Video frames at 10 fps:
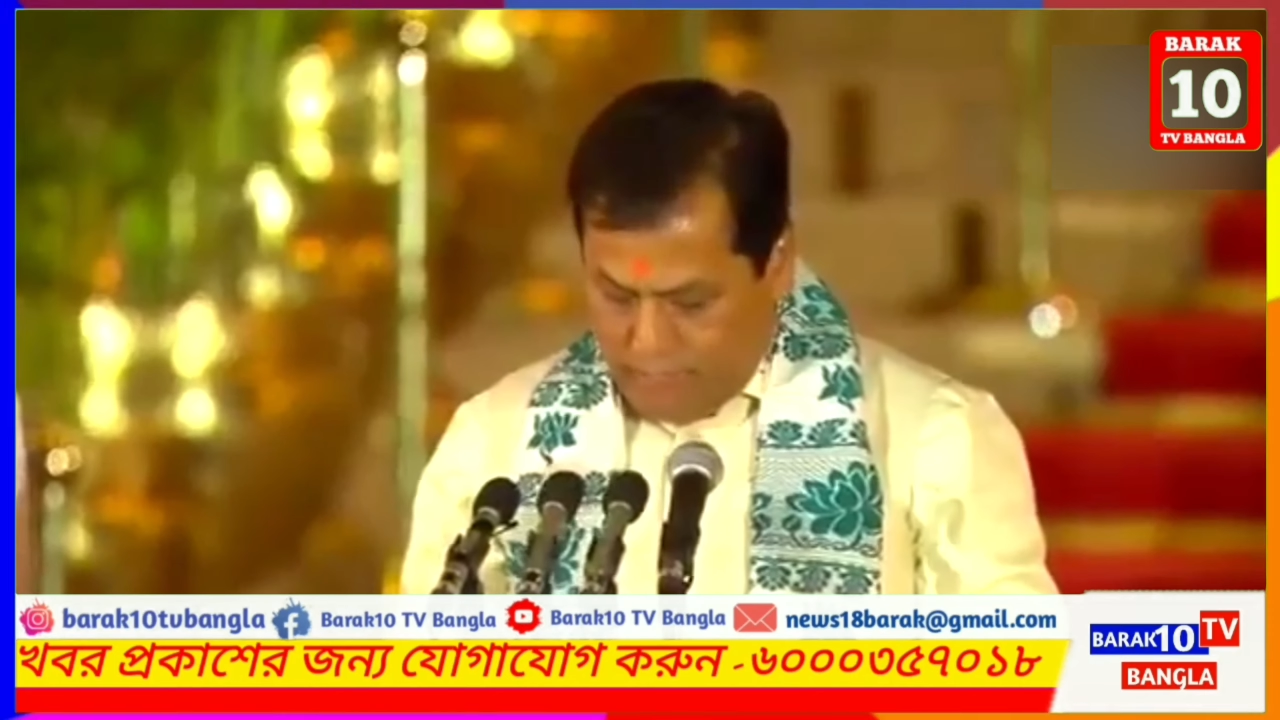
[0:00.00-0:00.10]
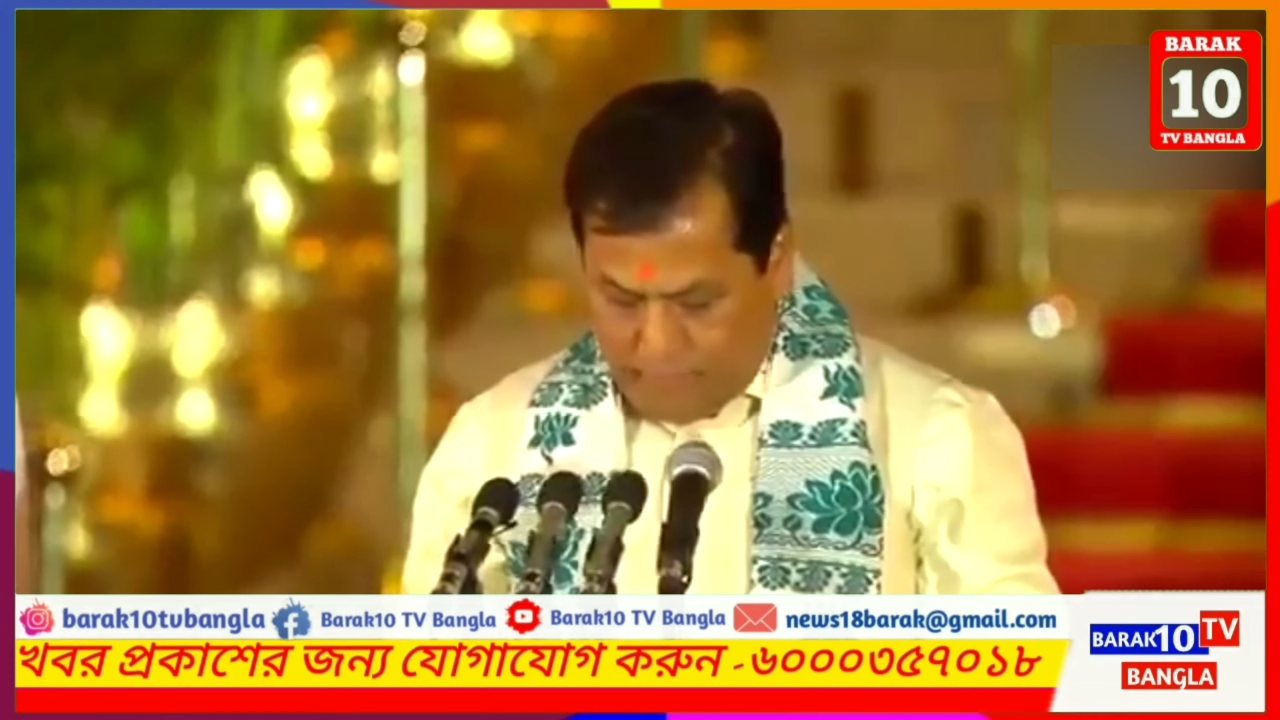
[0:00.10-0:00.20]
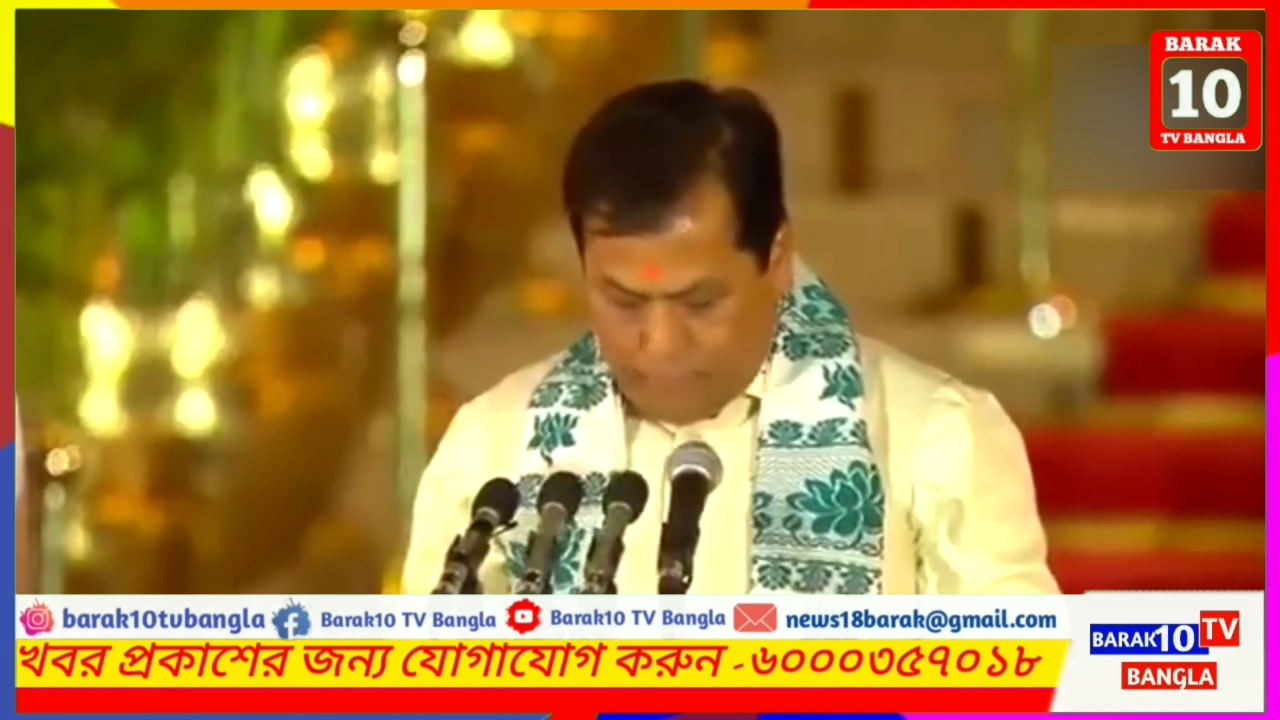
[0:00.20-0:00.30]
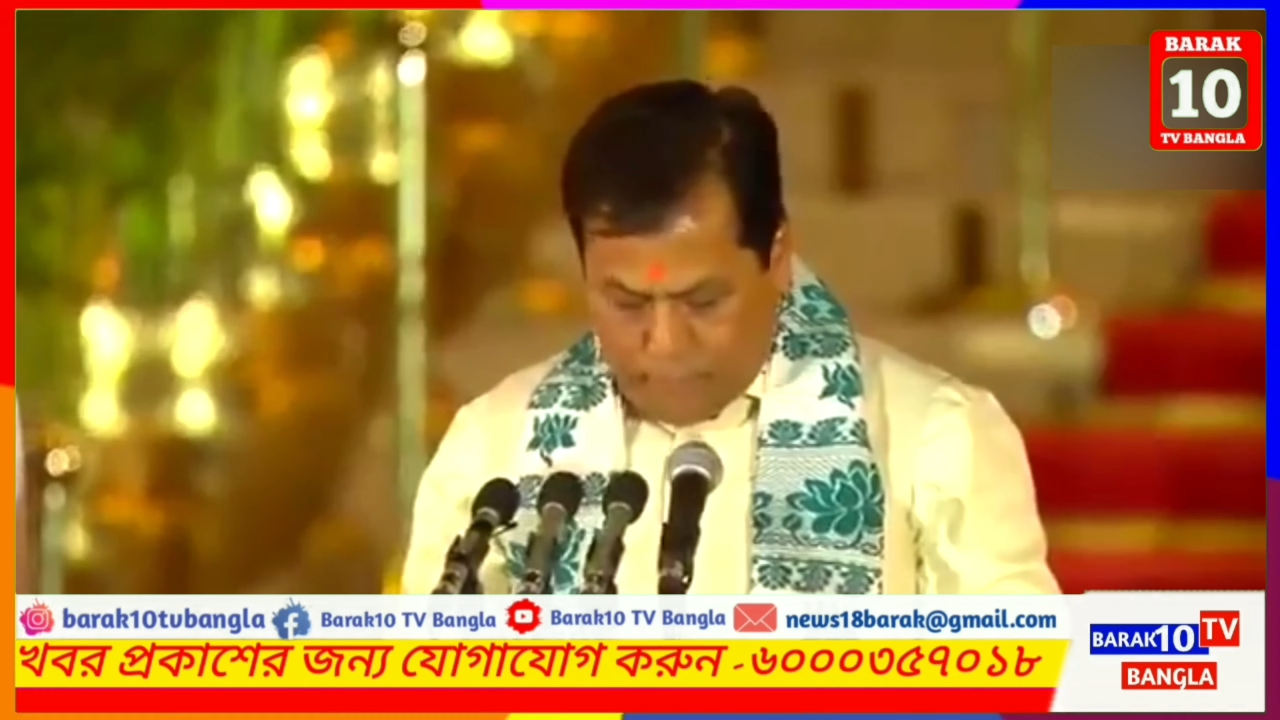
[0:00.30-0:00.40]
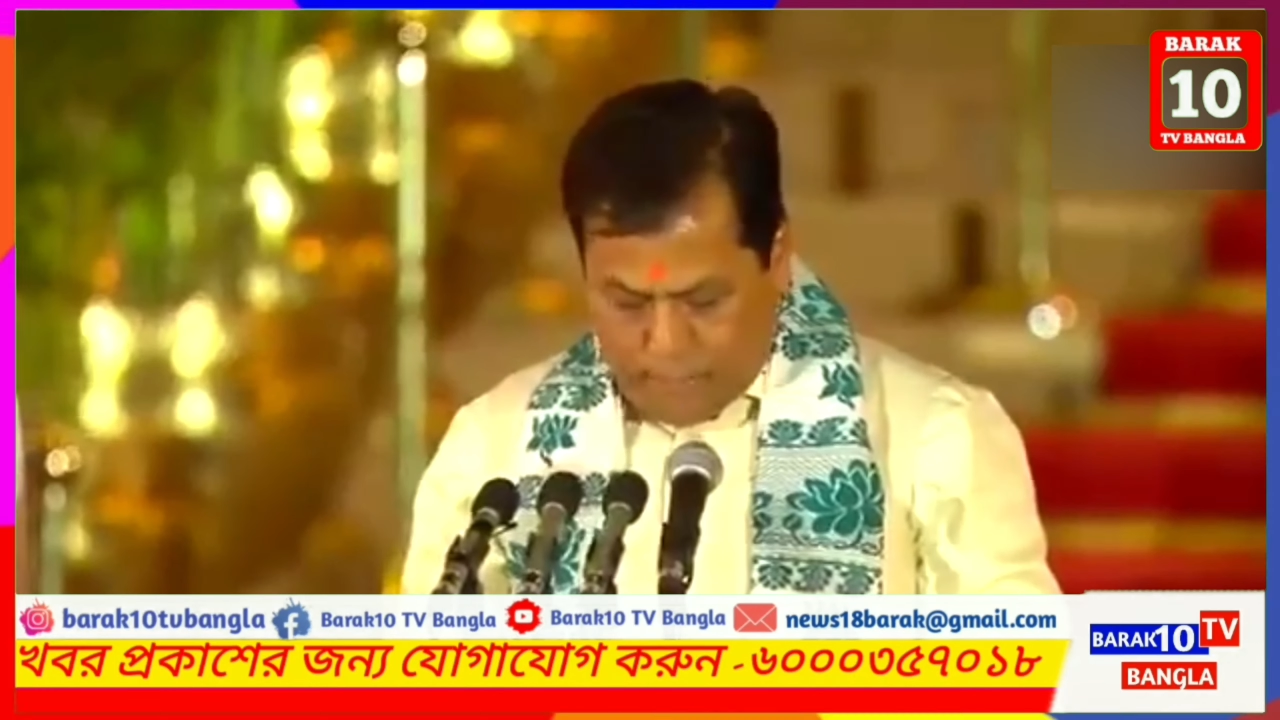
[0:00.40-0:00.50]

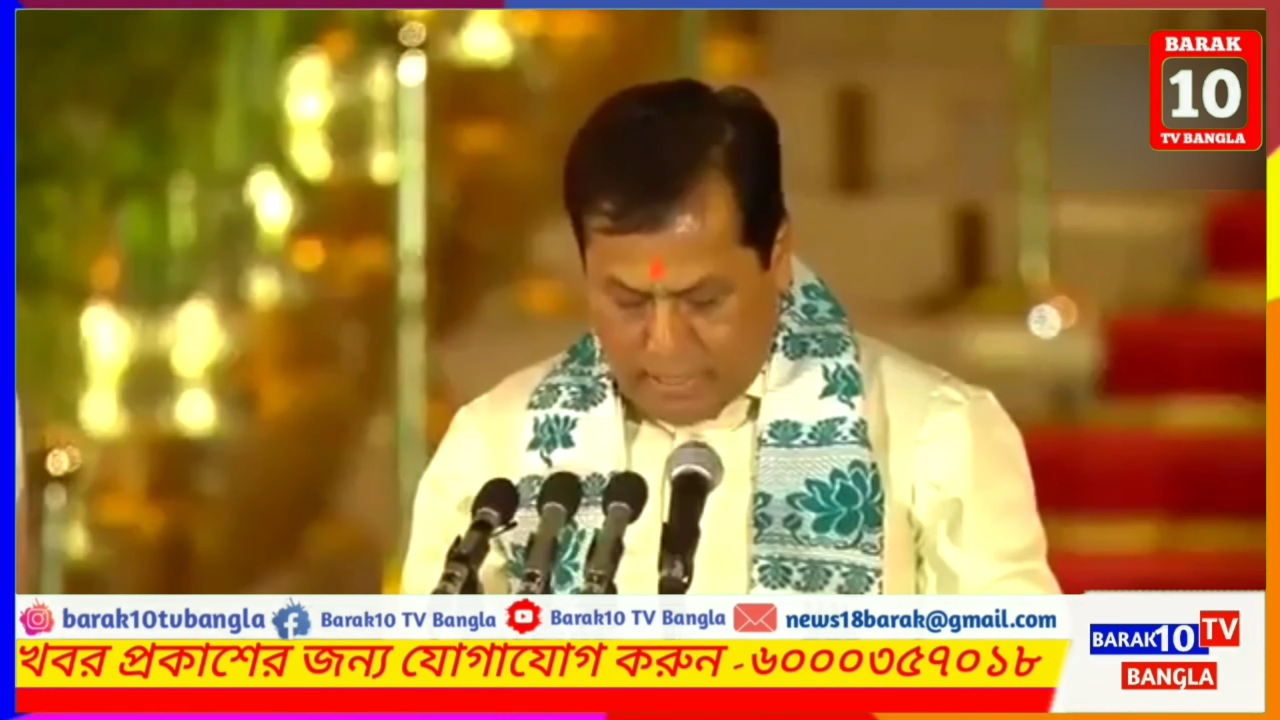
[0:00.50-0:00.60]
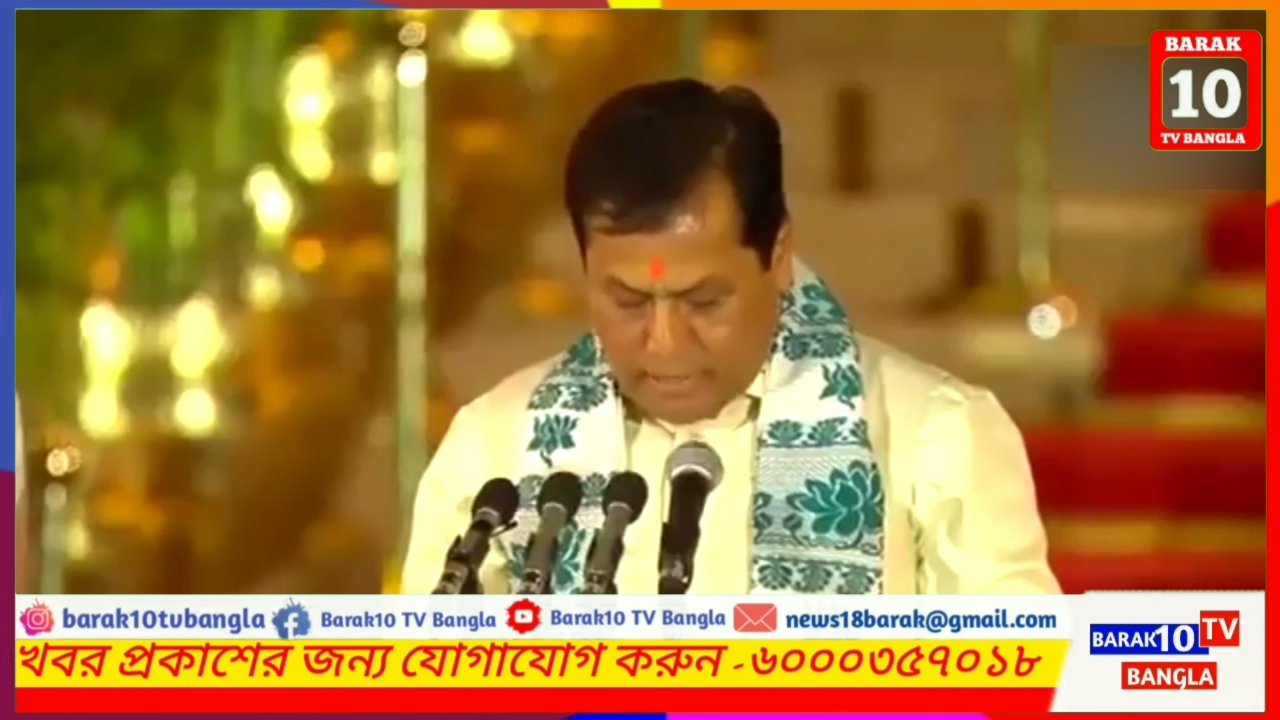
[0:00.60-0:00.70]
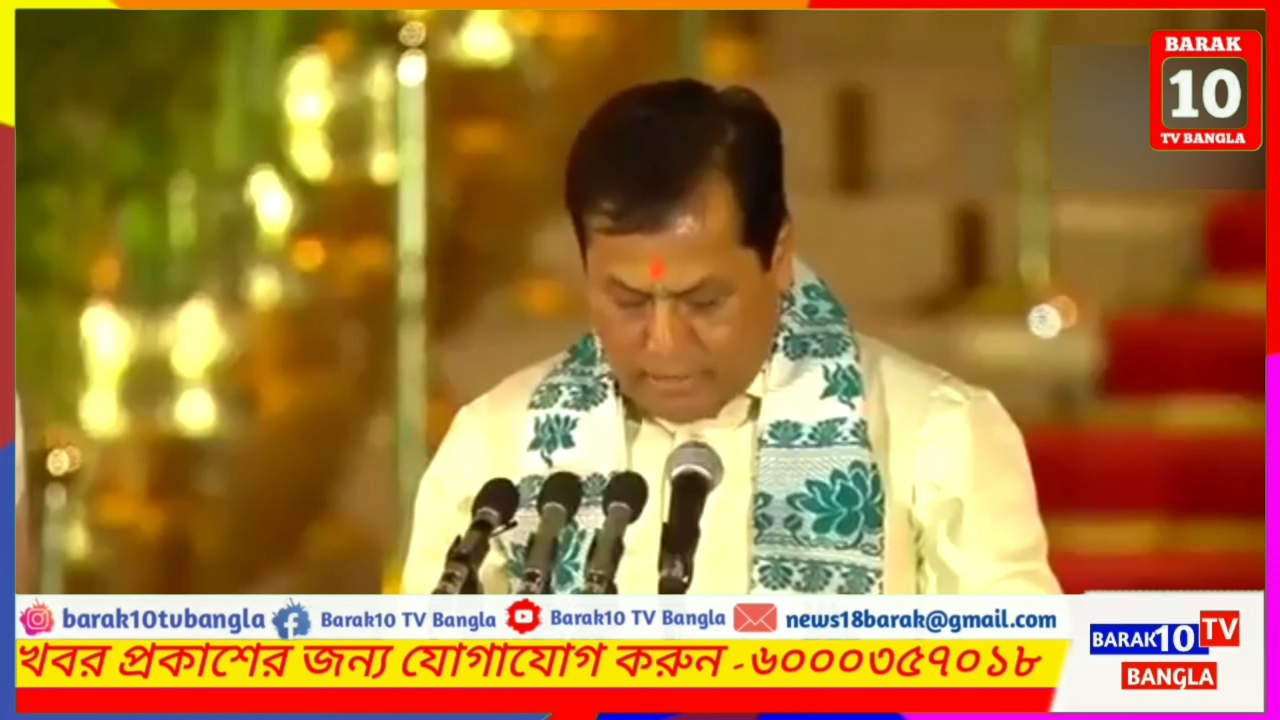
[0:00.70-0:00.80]
faithfully and